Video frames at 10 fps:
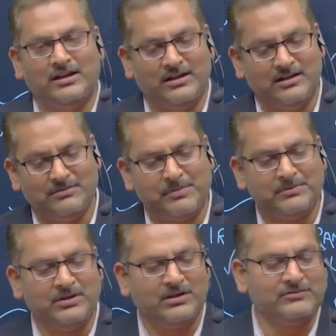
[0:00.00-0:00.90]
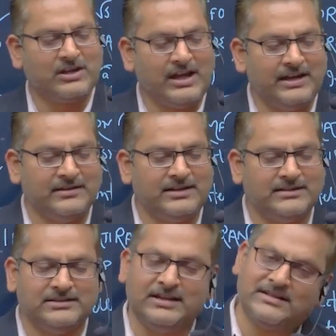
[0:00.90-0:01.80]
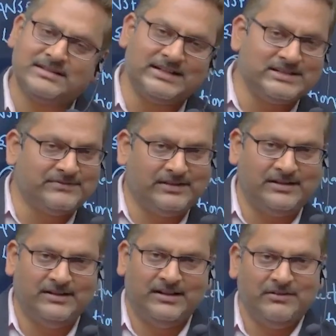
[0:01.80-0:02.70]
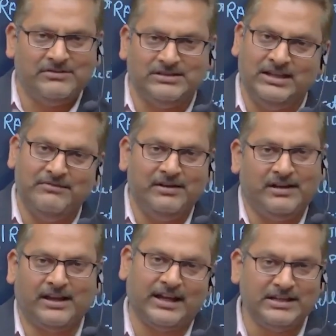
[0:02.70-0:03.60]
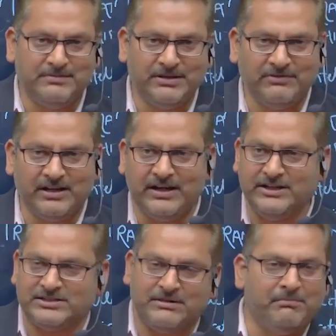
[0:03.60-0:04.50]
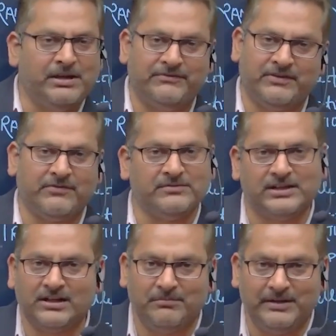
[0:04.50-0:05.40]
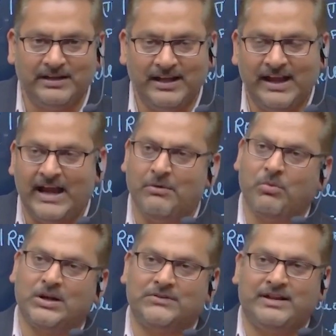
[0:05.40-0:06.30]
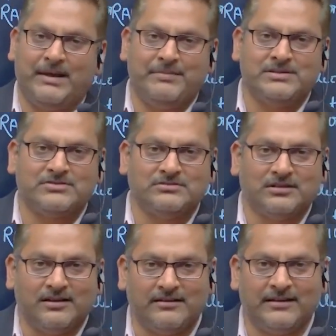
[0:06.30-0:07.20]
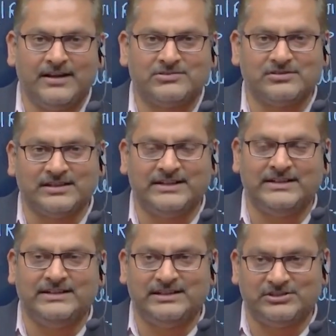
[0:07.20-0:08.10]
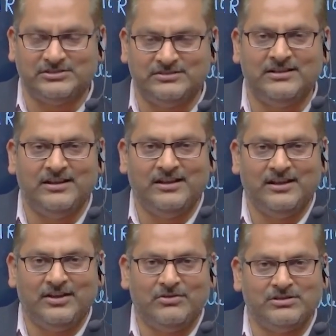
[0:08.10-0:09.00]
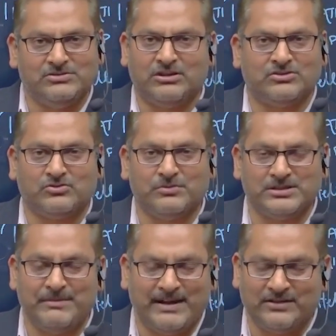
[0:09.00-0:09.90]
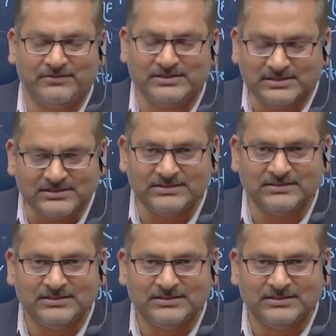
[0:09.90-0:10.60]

People are of the kind that they are satisfied with give and take arrangement. We are getting some benefit from the government, and whatever happens to the country and society, nation, is not so much a matter of concern.